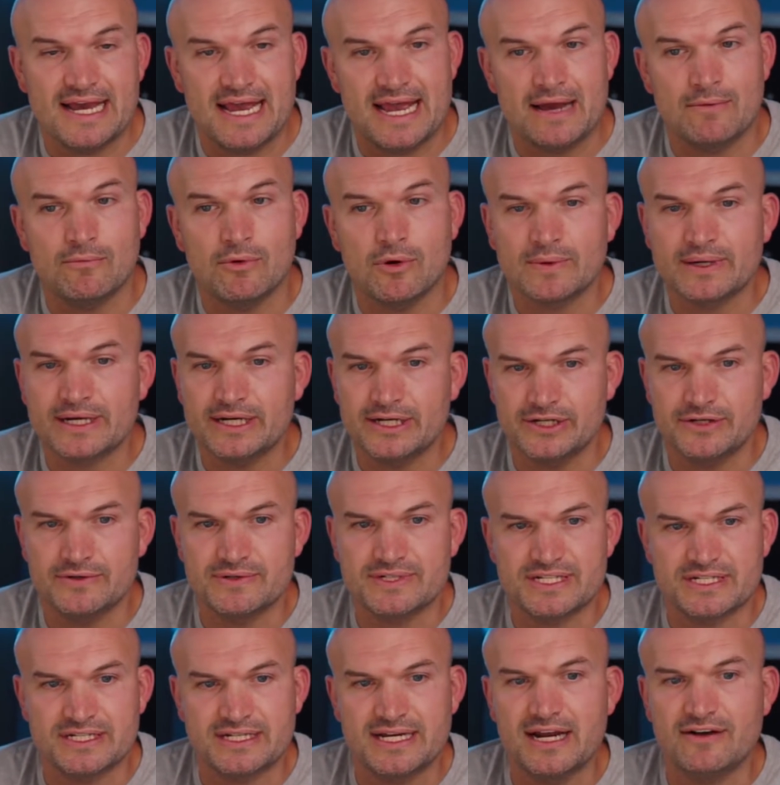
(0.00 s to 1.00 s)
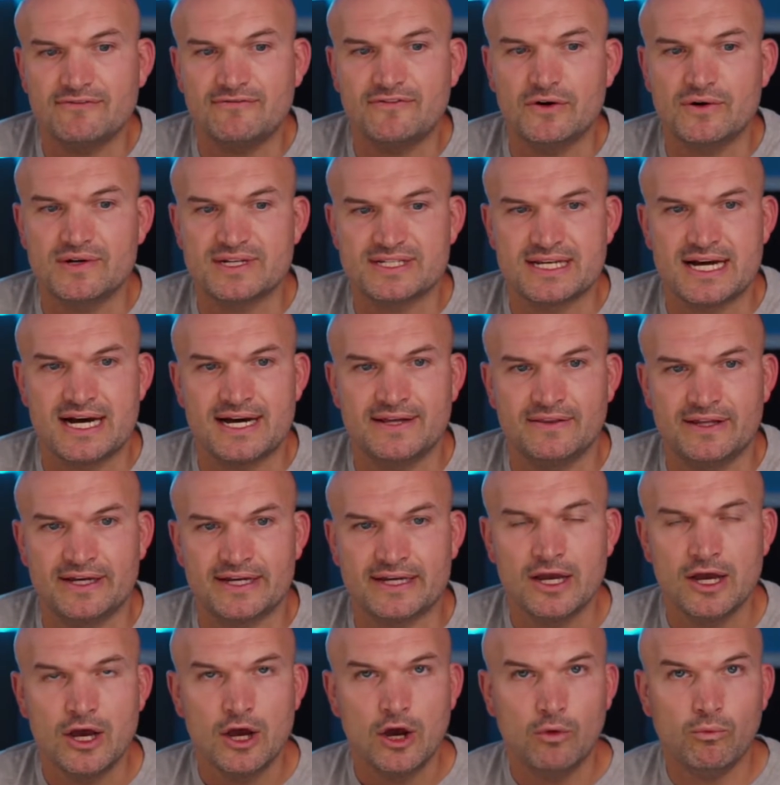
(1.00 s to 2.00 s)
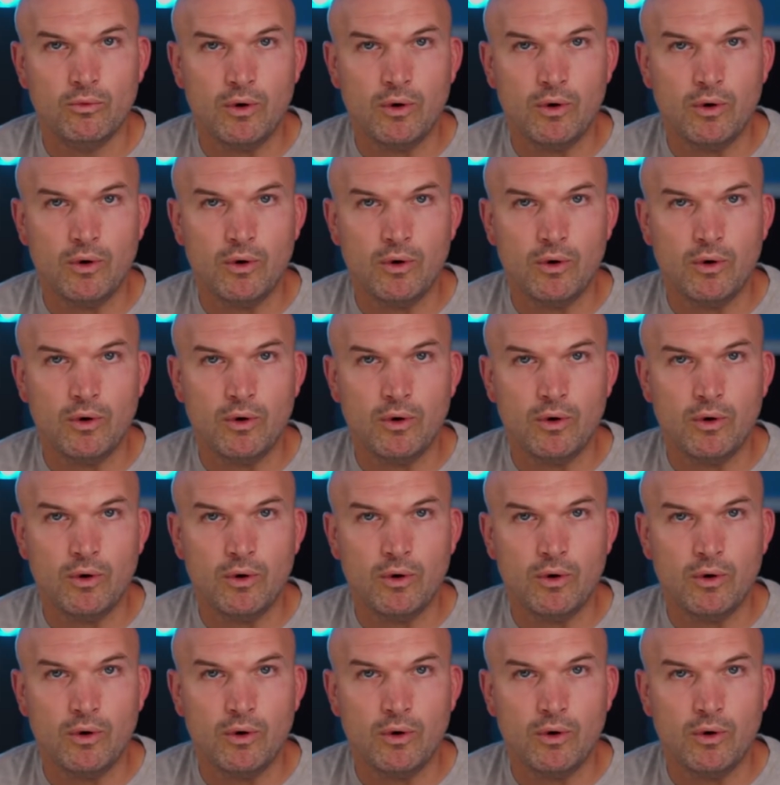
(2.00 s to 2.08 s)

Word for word: And what we're going to do is just kind of focus on, like,